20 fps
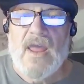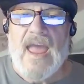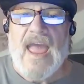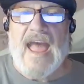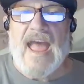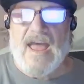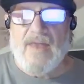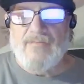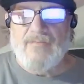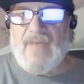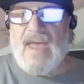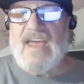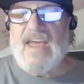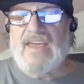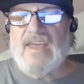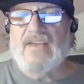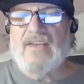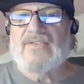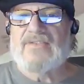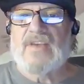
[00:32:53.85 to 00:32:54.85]
and
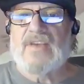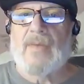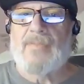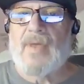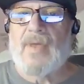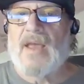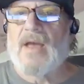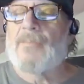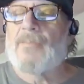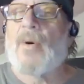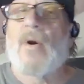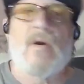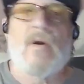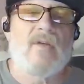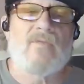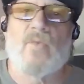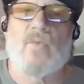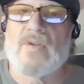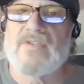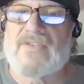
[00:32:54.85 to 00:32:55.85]
making something a part
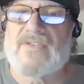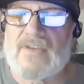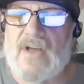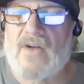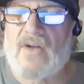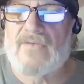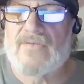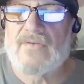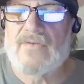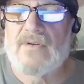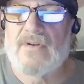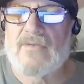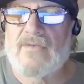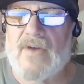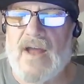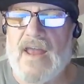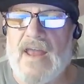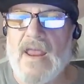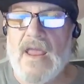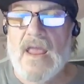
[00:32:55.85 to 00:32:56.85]
of oneself, right?